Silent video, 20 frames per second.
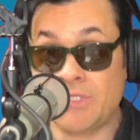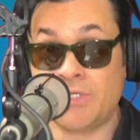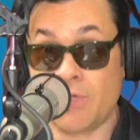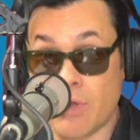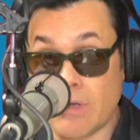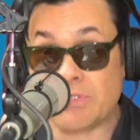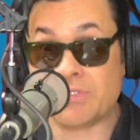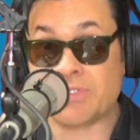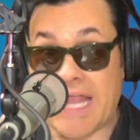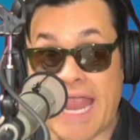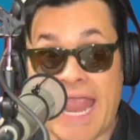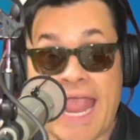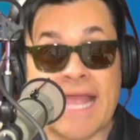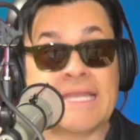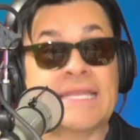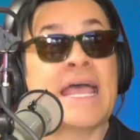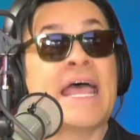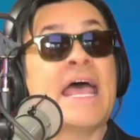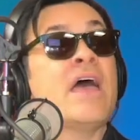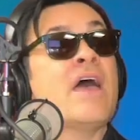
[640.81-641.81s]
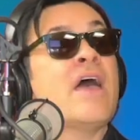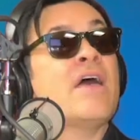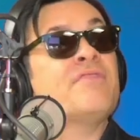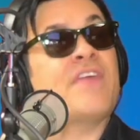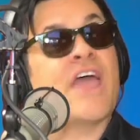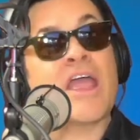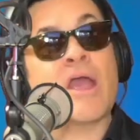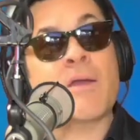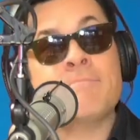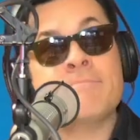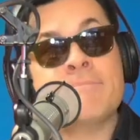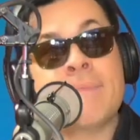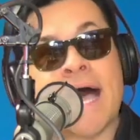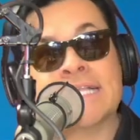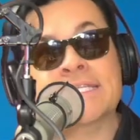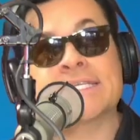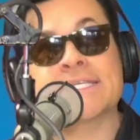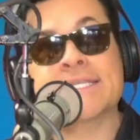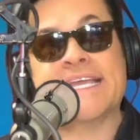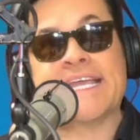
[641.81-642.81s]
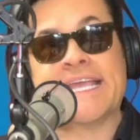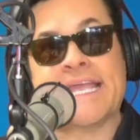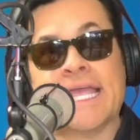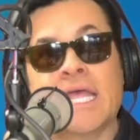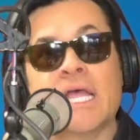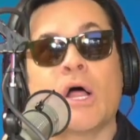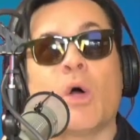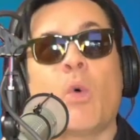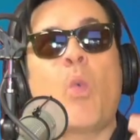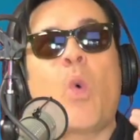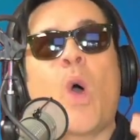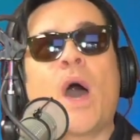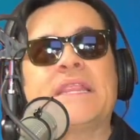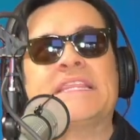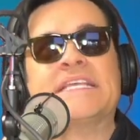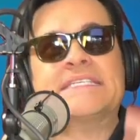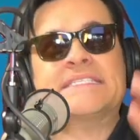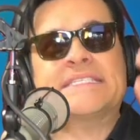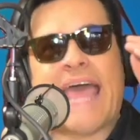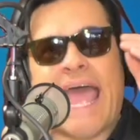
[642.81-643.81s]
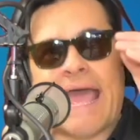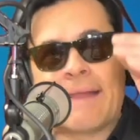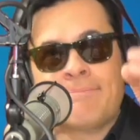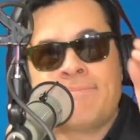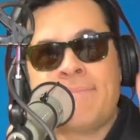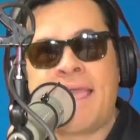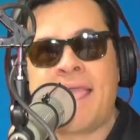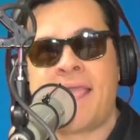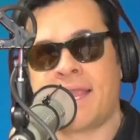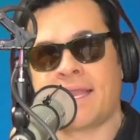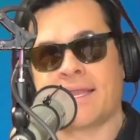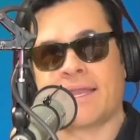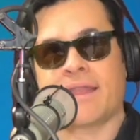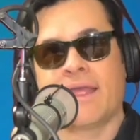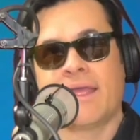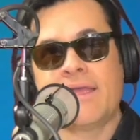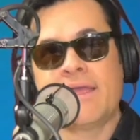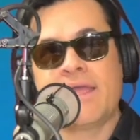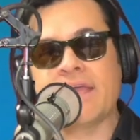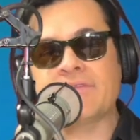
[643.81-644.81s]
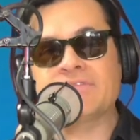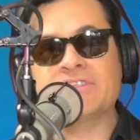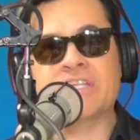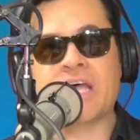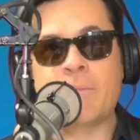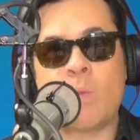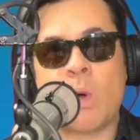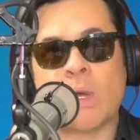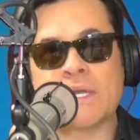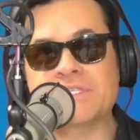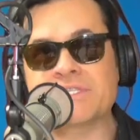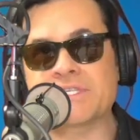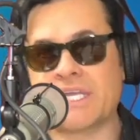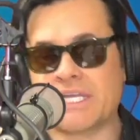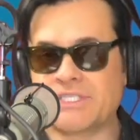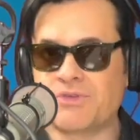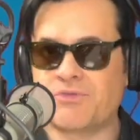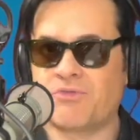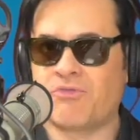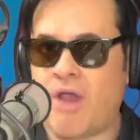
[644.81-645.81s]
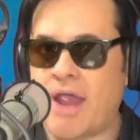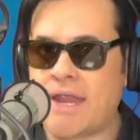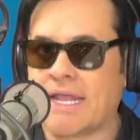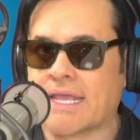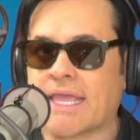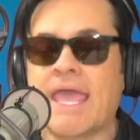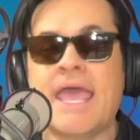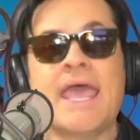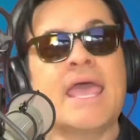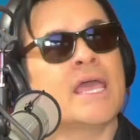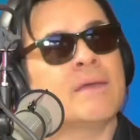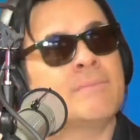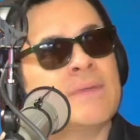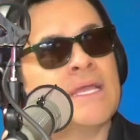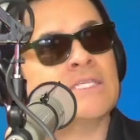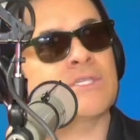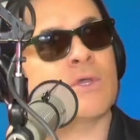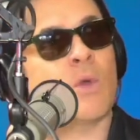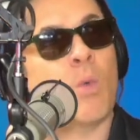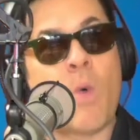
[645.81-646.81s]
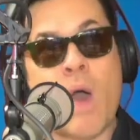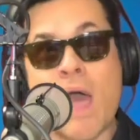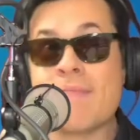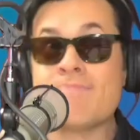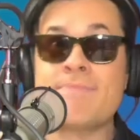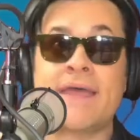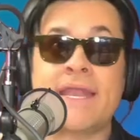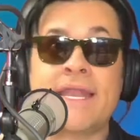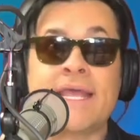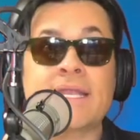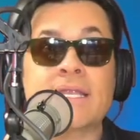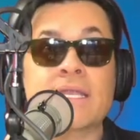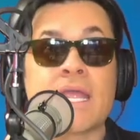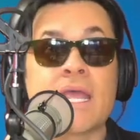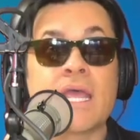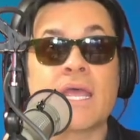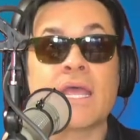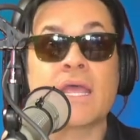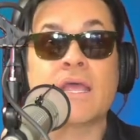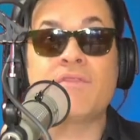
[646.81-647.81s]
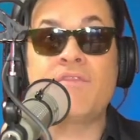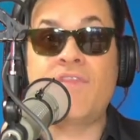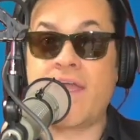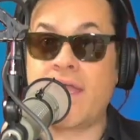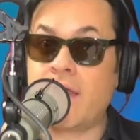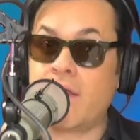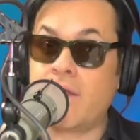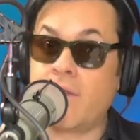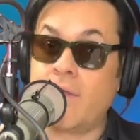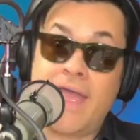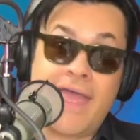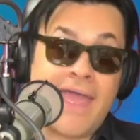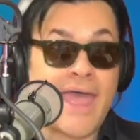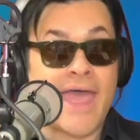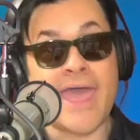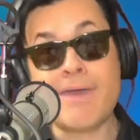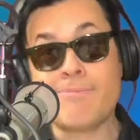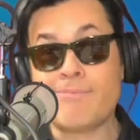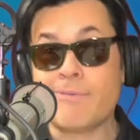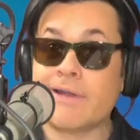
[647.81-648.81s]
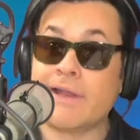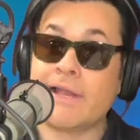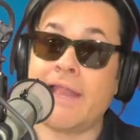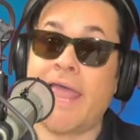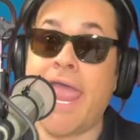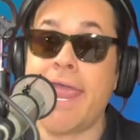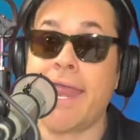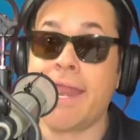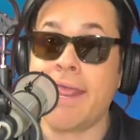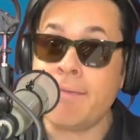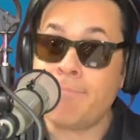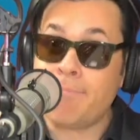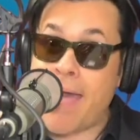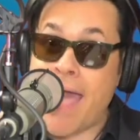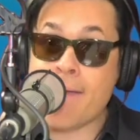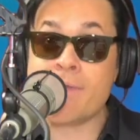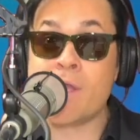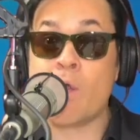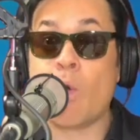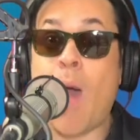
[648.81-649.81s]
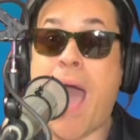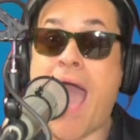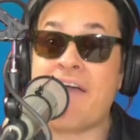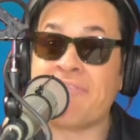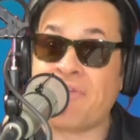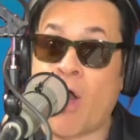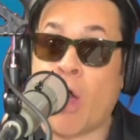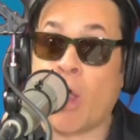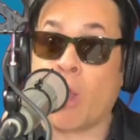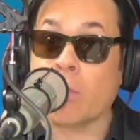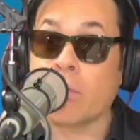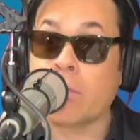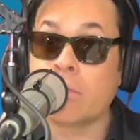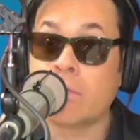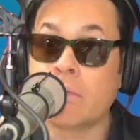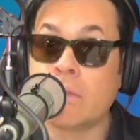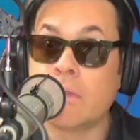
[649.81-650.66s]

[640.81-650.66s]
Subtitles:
Do you understand? They are mentally ill. What does that mean if someone is schizophrenic? It means that 1 minute they're, hey, pretty lady, buy me a waffle.